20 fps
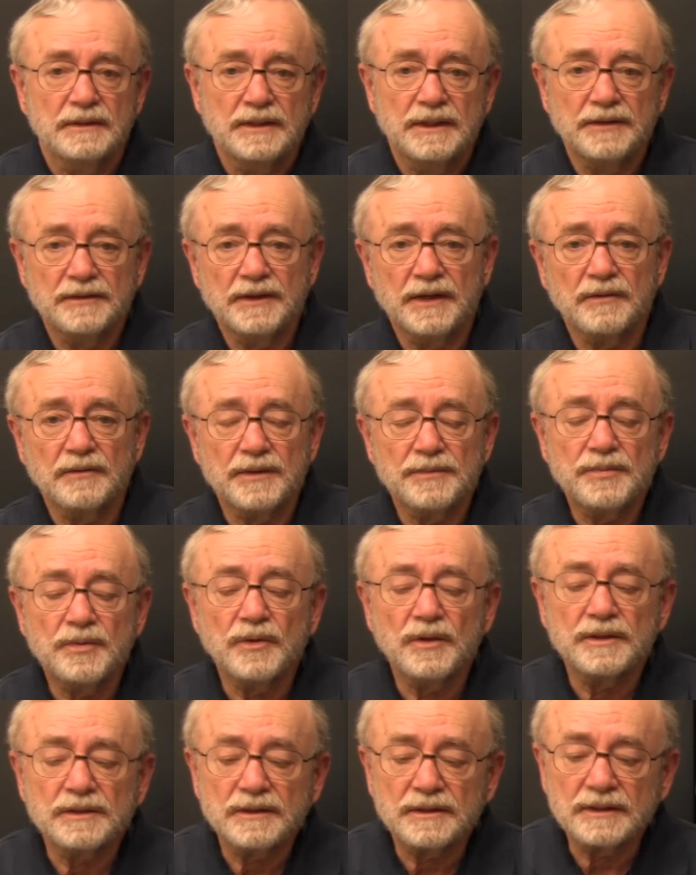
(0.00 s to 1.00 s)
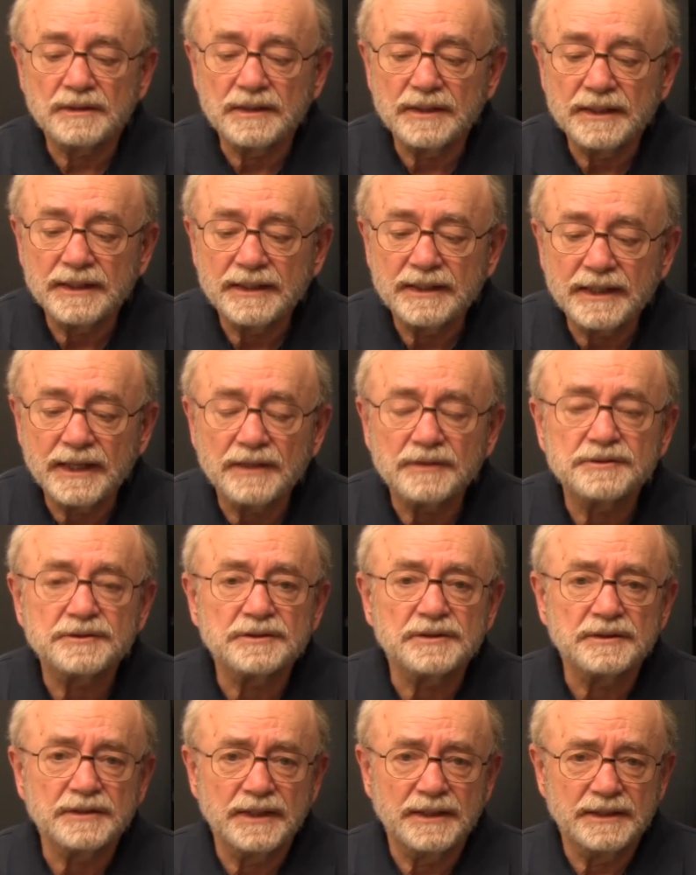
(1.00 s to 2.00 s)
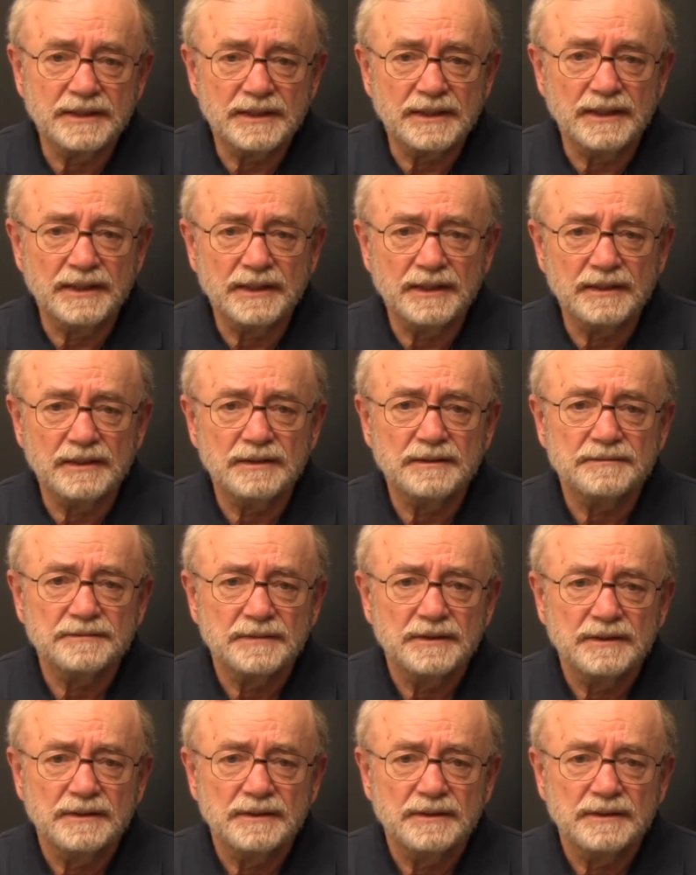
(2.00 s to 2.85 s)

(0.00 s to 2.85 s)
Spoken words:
In their report to the League Council, they declared,